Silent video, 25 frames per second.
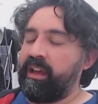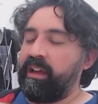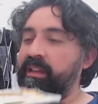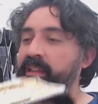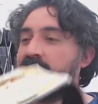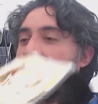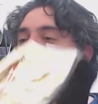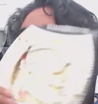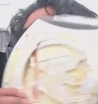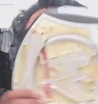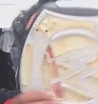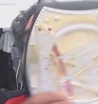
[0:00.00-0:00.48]

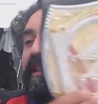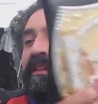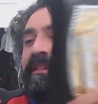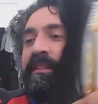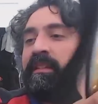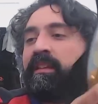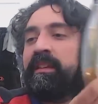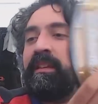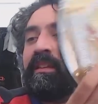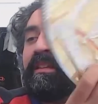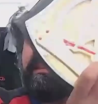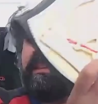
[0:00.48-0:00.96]
there's
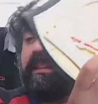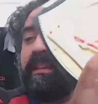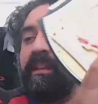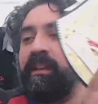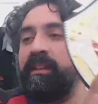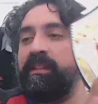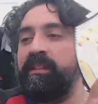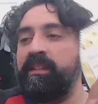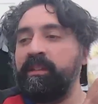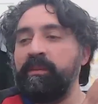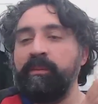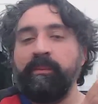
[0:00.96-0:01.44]
a
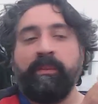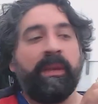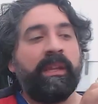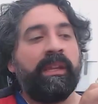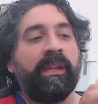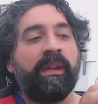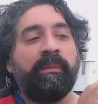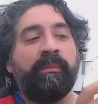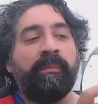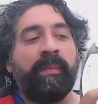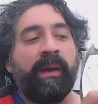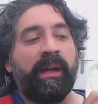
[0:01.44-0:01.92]

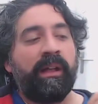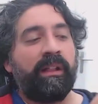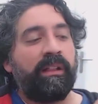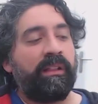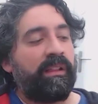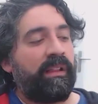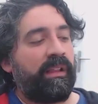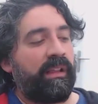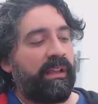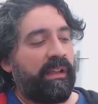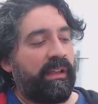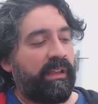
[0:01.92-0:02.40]
spinner
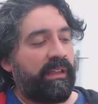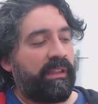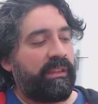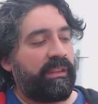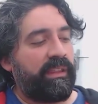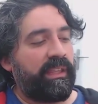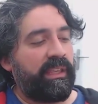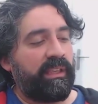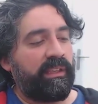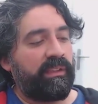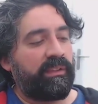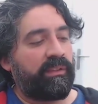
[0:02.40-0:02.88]
belt.
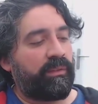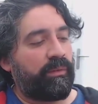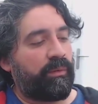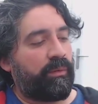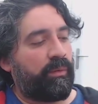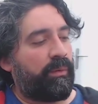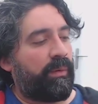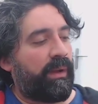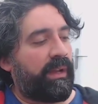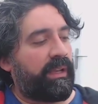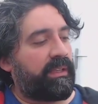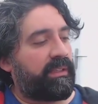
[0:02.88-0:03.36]
These
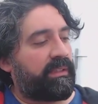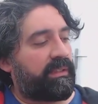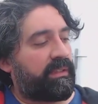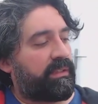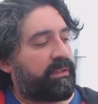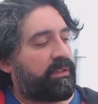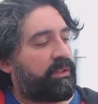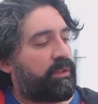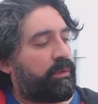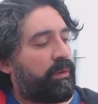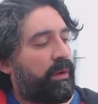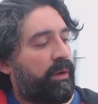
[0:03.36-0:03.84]
always
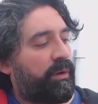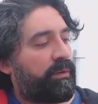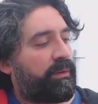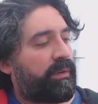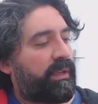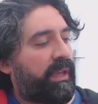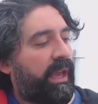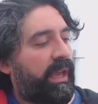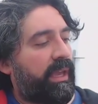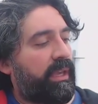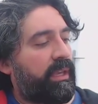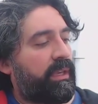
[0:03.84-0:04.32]
do
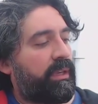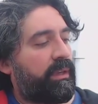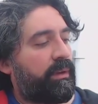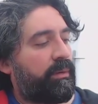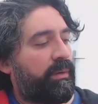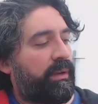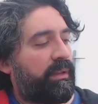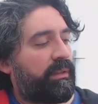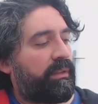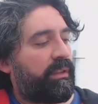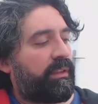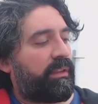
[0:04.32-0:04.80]
okay.
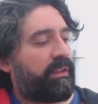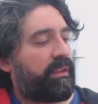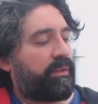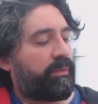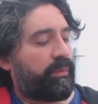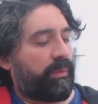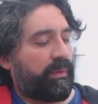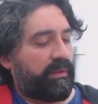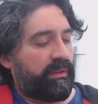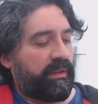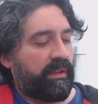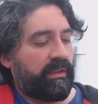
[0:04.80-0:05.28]
Well, no,
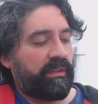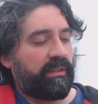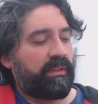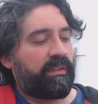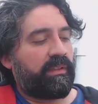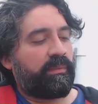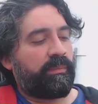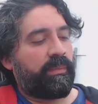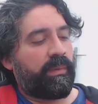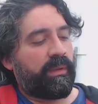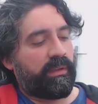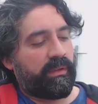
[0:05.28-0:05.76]
this one doesn't
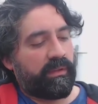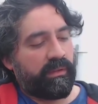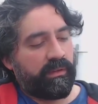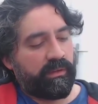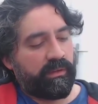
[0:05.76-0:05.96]
spin.